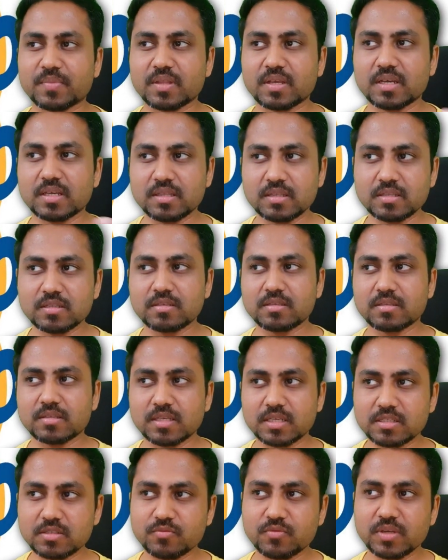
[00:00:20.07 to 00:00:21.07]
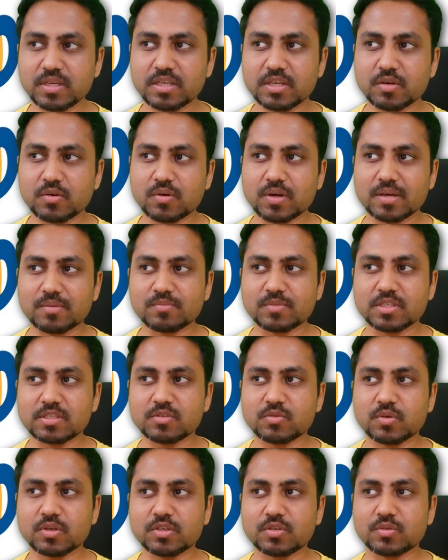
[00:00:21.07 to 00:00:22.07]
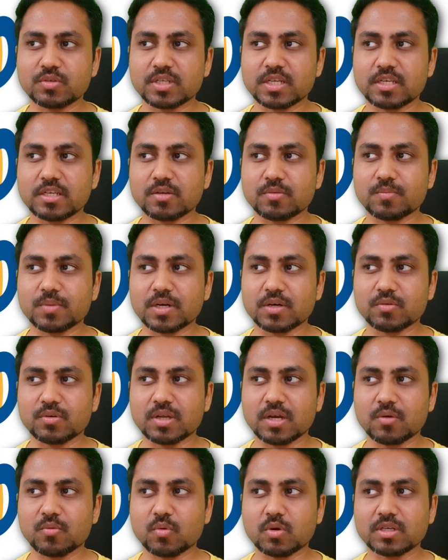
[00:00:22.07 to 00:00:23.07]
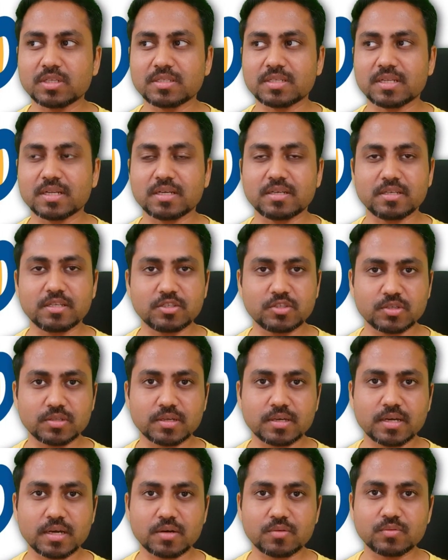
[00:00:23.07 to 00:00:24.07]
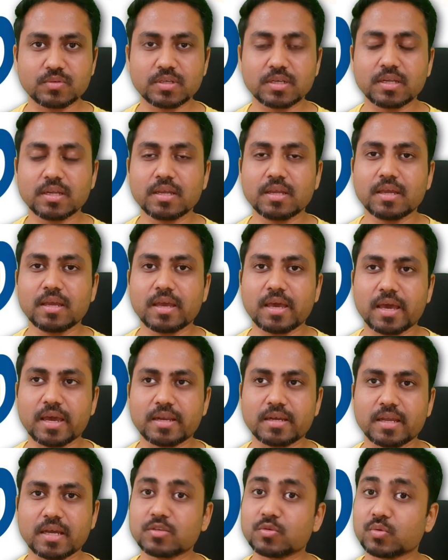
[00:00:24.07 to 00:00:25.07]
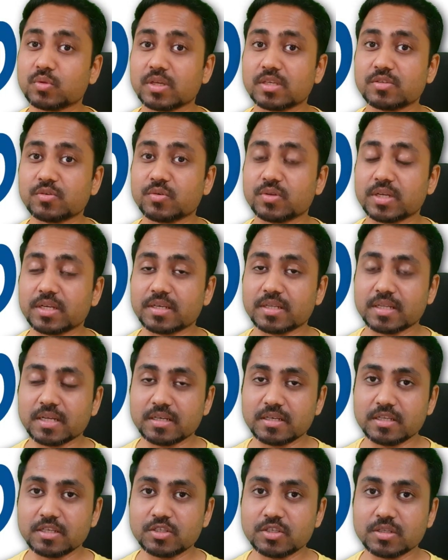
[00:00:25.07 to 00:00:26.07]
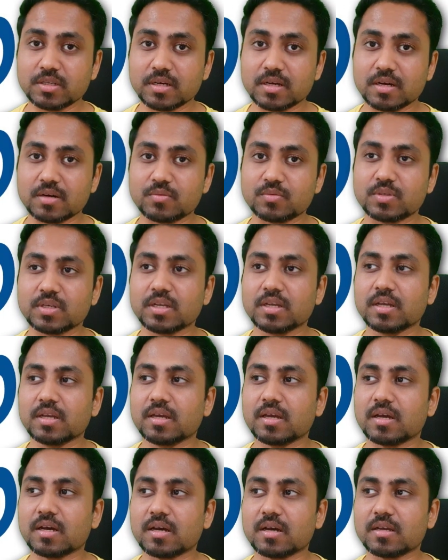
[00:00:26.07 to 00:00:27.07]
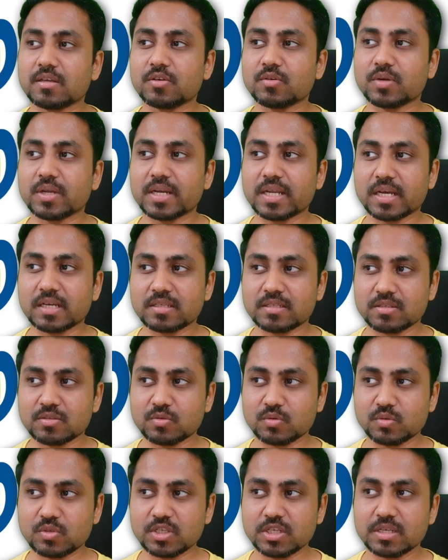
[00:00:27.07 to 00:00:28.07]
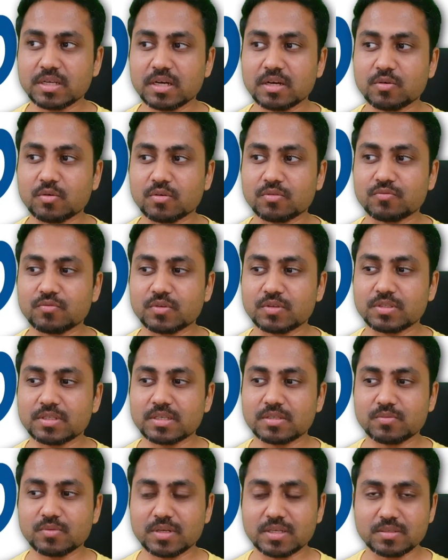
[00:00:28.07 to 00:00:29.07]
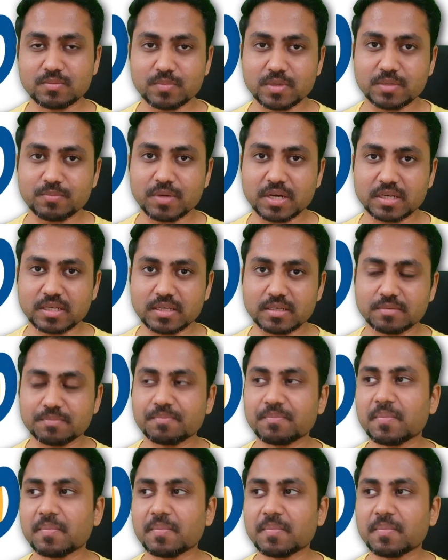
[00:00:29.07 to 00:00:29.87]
In this video, I'm just going to tell you about what is an Atlassian account, and as soon as you create an Atlassian account, you get access to Jira, Confluence as well as Bitbucket.